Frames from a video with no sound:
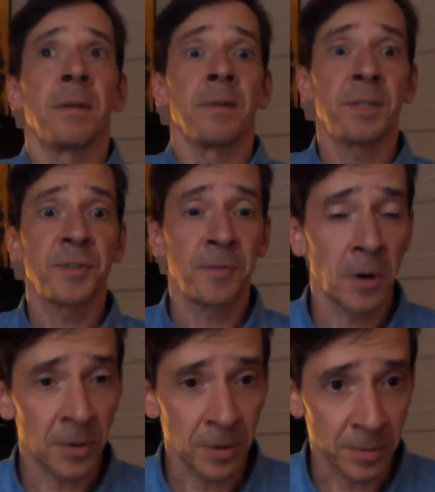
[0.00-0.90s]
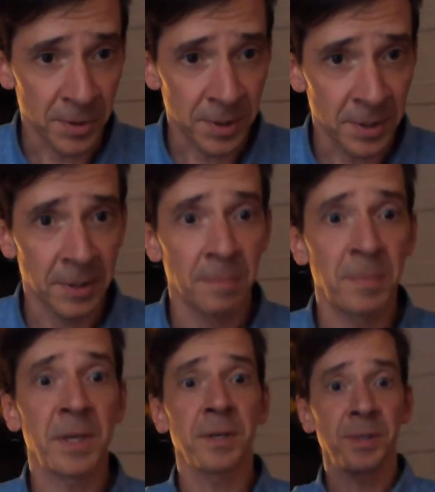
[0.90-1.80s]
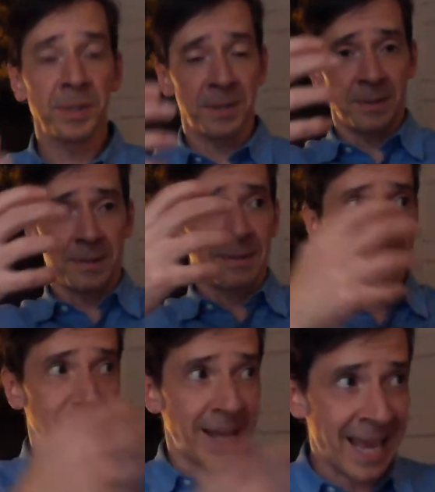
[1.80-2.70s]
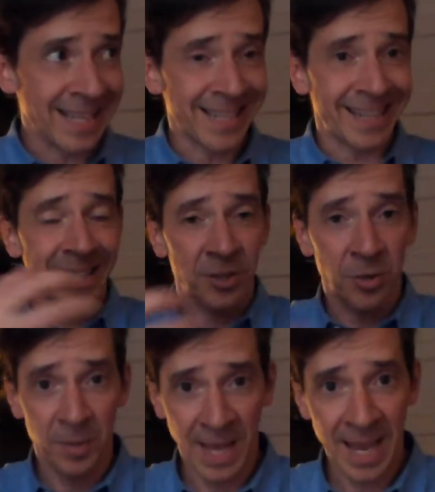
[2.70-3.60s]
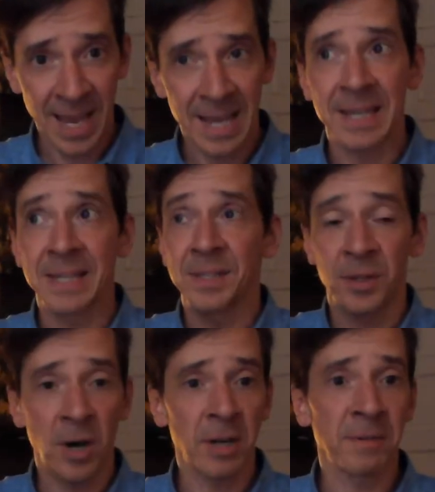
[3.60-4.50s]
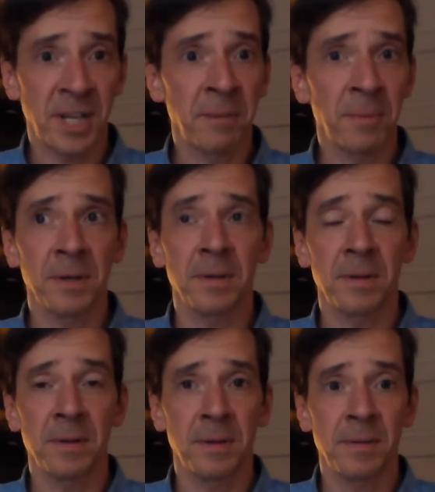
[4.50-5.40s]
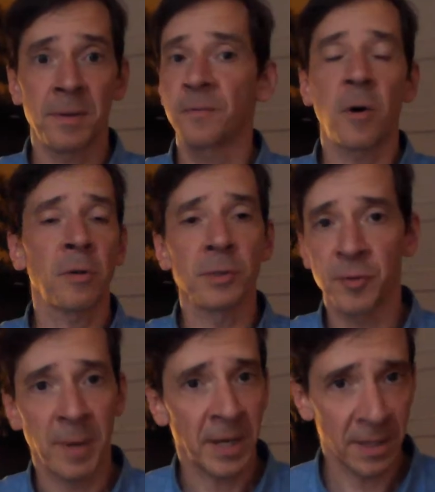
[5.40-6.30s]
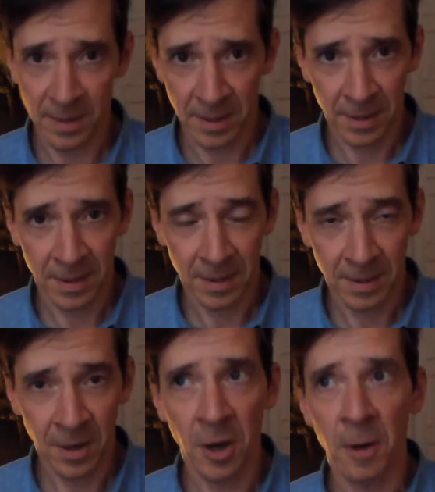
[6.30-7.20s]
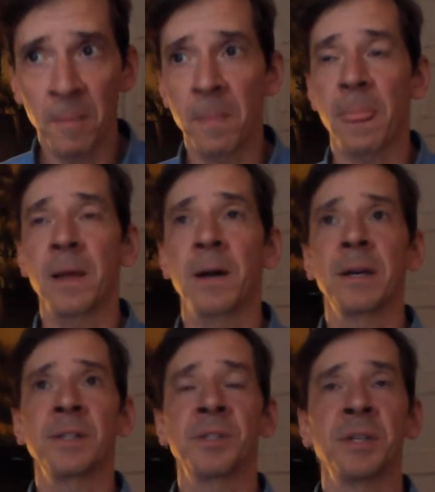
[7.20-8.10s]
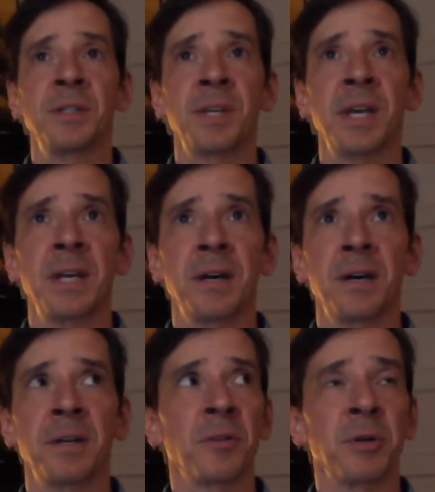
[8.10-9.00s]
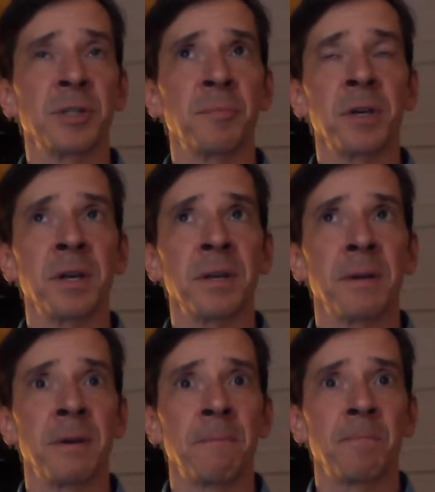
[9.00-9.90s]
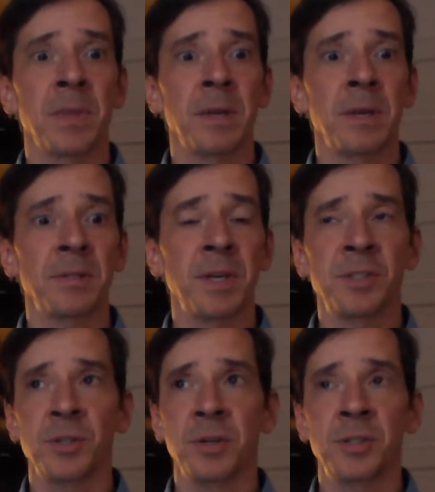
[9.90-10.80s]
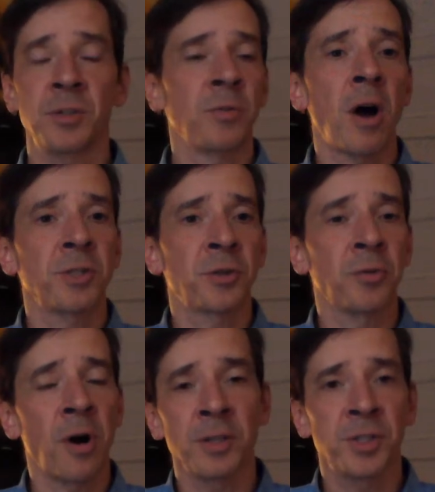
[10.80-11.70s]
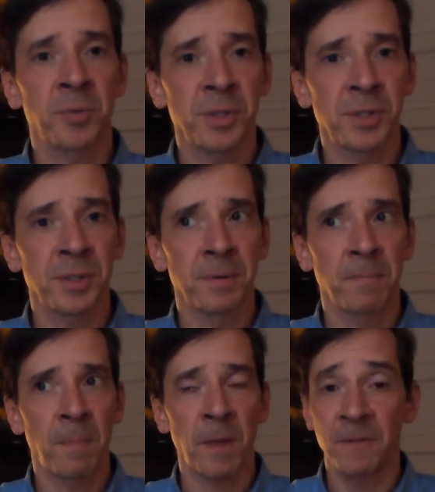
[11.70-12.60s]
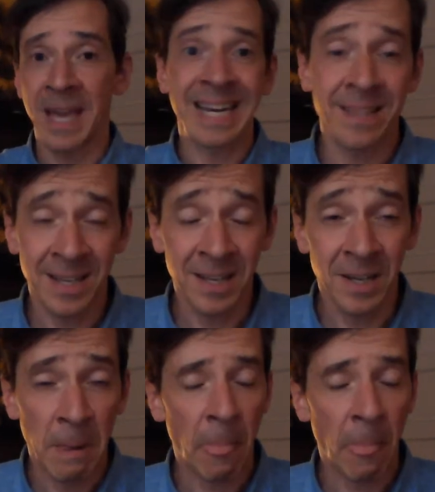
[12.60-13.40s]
This follows because A is identical with A is the kind of statement that follows from anything. It's another way of putting it. It's a logical consequence of anything.